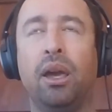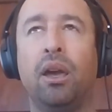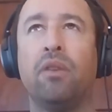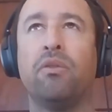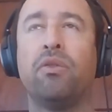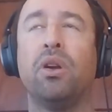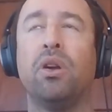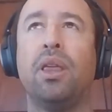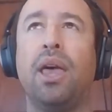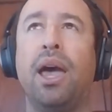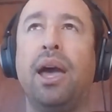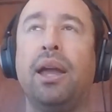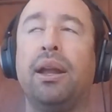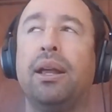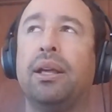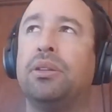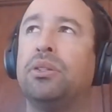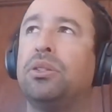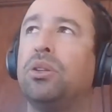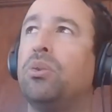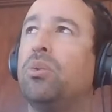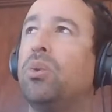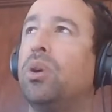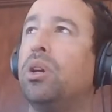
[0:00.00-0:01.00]
for that. And
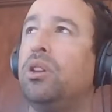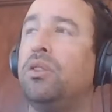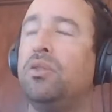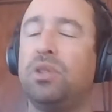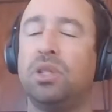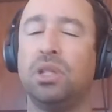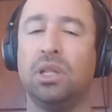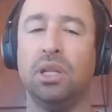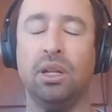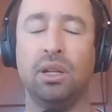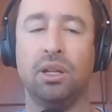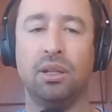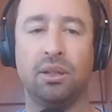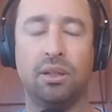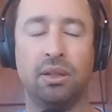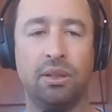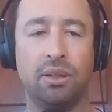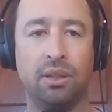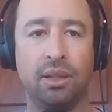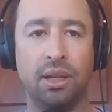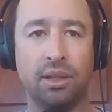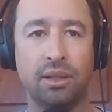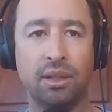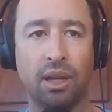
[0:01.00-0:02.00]
so what you've seen is this
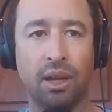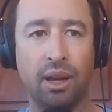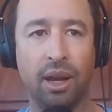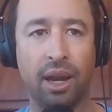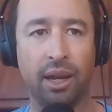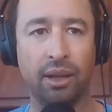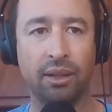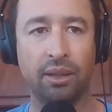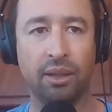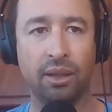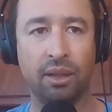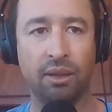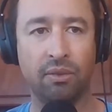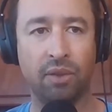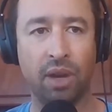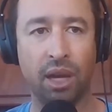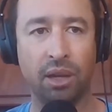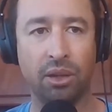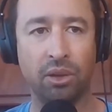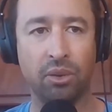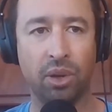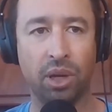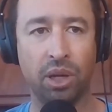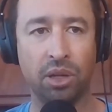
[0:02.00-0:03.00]
disconnect in
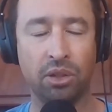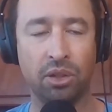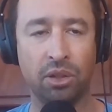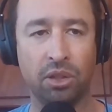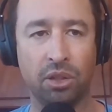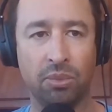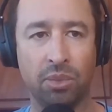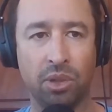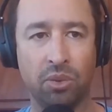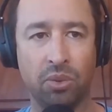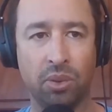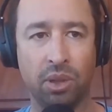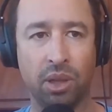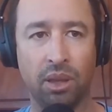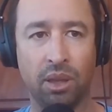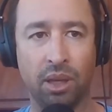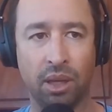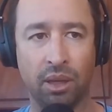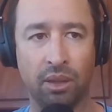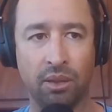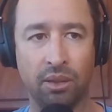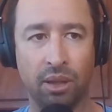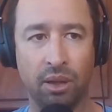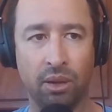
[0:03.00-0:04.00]
valuations between
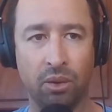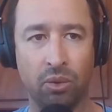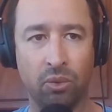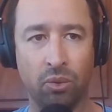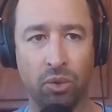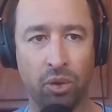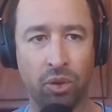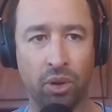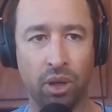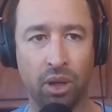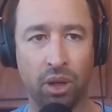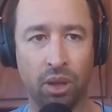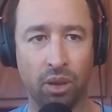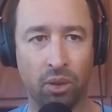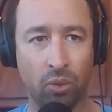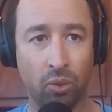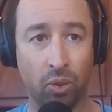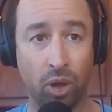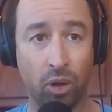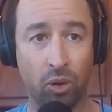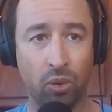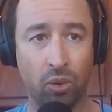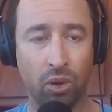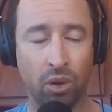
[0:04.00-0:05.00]
things that are rooted in the
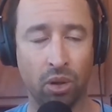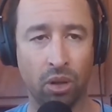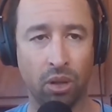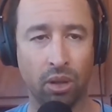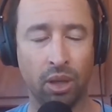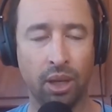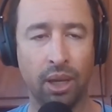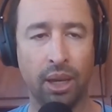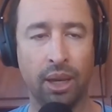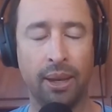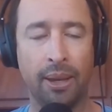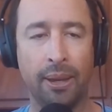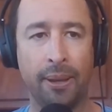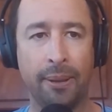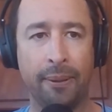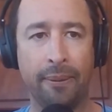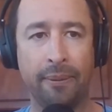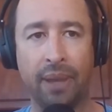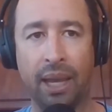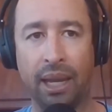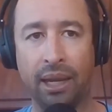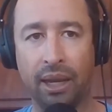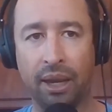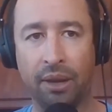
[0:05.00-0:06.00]
real world,
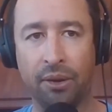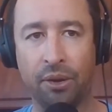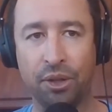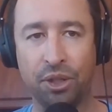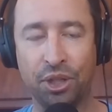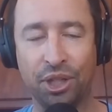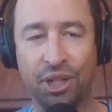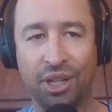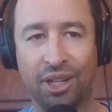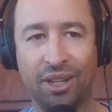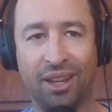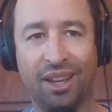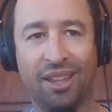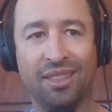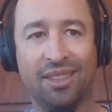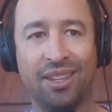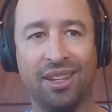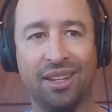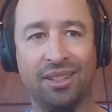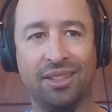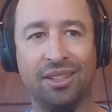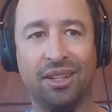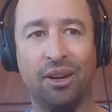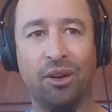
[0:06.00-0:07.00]
like energy, and
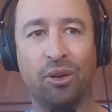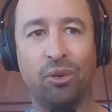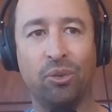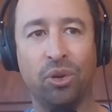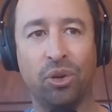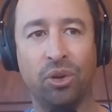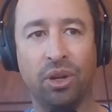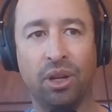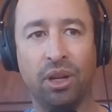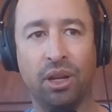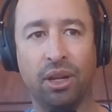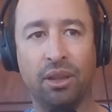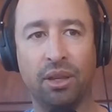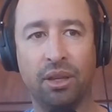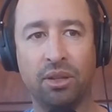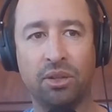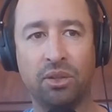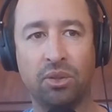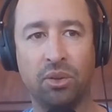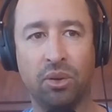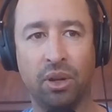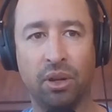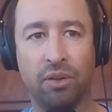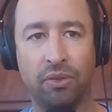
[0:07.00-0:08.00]
things that are rooted in this
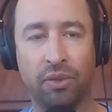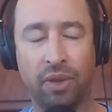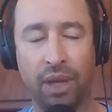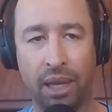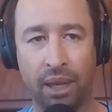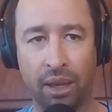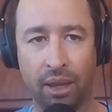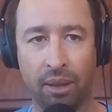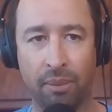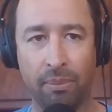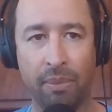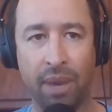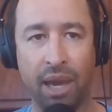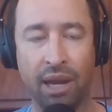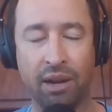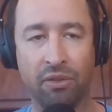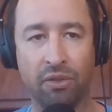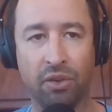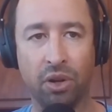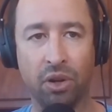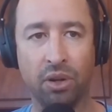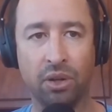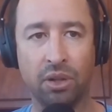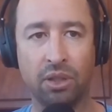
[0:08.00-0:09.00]
sort of
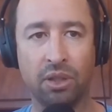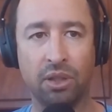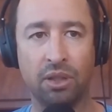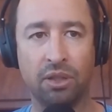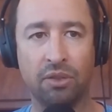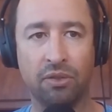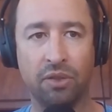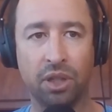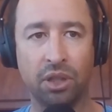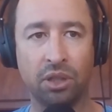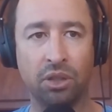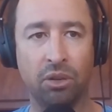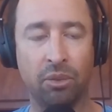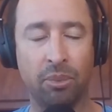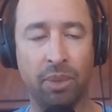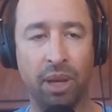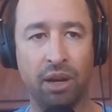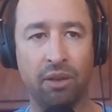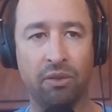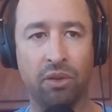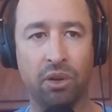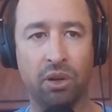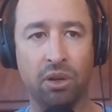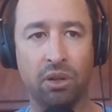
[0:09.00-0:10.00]
metaverse, this fictional
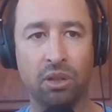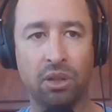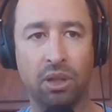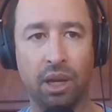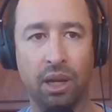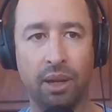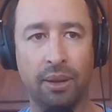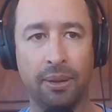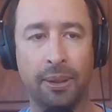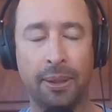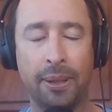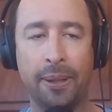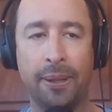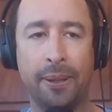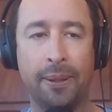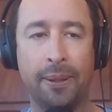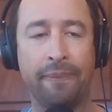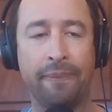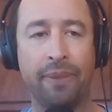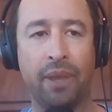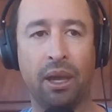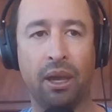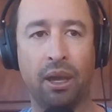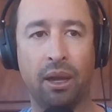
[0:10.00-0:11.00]
metaverse that
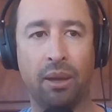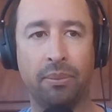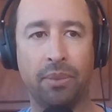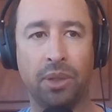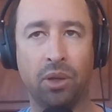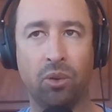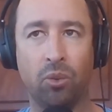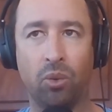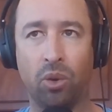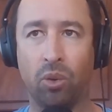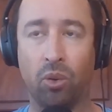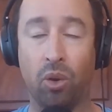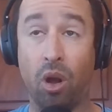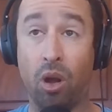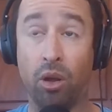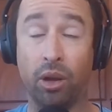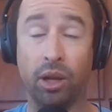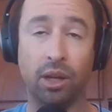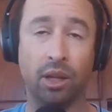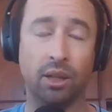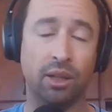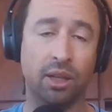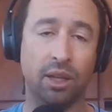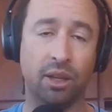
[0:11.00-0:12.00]
um, you know where we're all
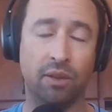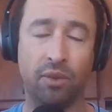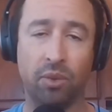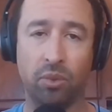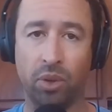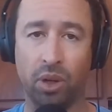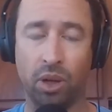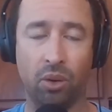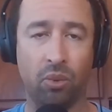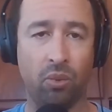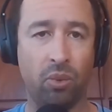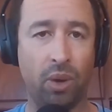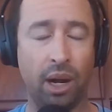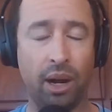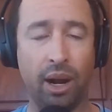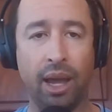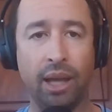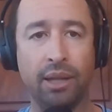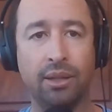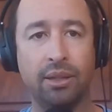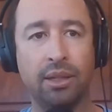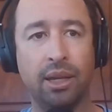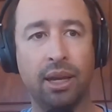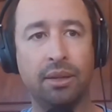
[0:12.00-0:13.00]
going to live and we're going to wear
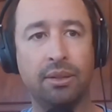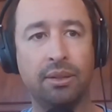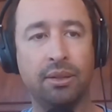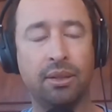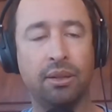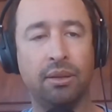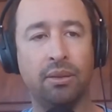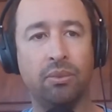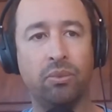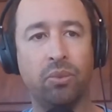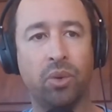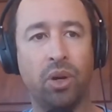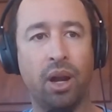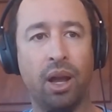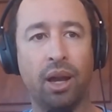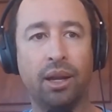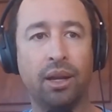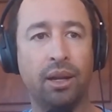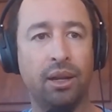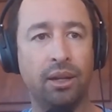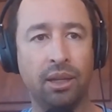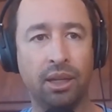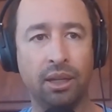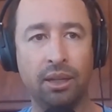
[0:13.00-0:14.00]
headsets and we're not
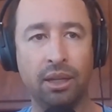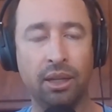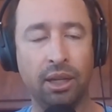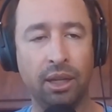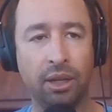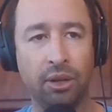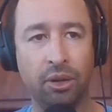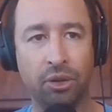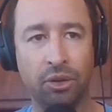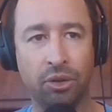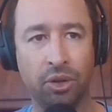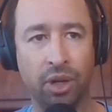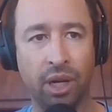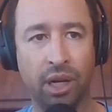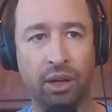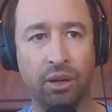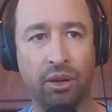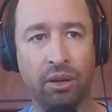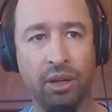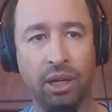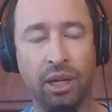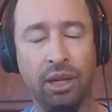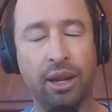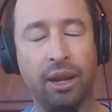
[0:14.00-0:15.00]
going to need to eat or drink
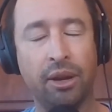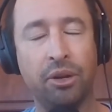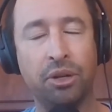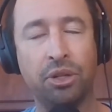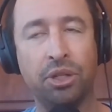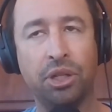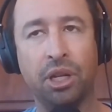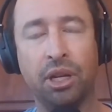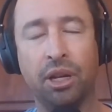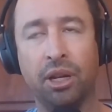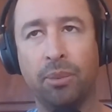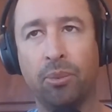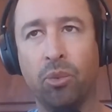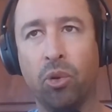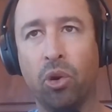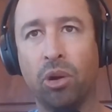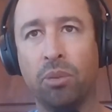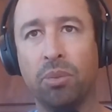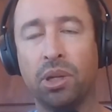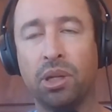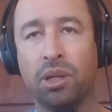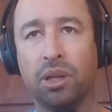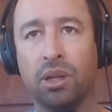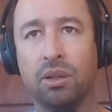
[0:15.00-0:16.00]
or need energy anymore
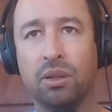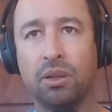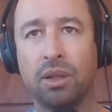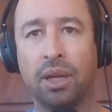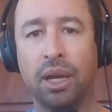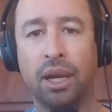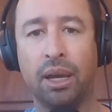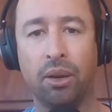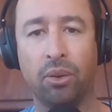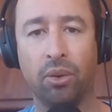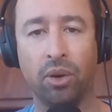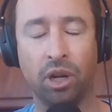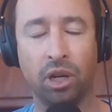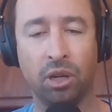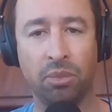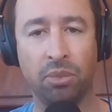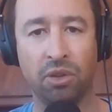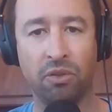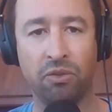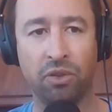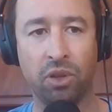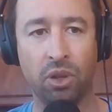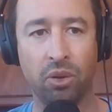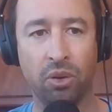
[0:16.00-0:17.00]
because we're going to
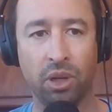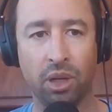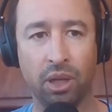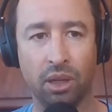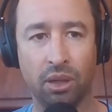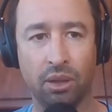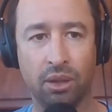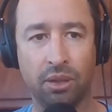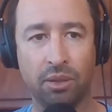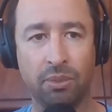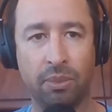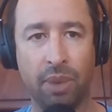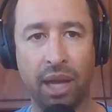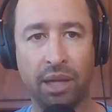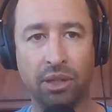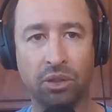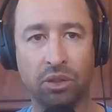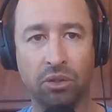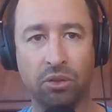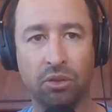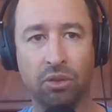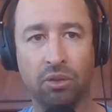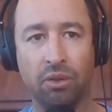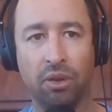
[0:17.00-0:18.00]
be floating in this
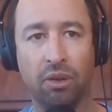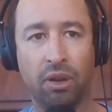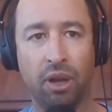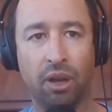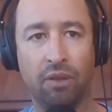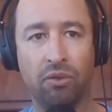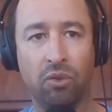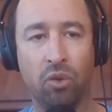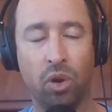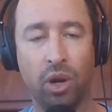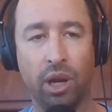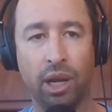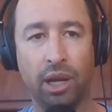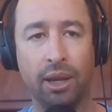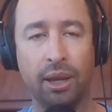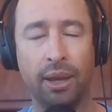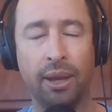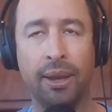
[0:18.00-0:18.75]
magical uh, void.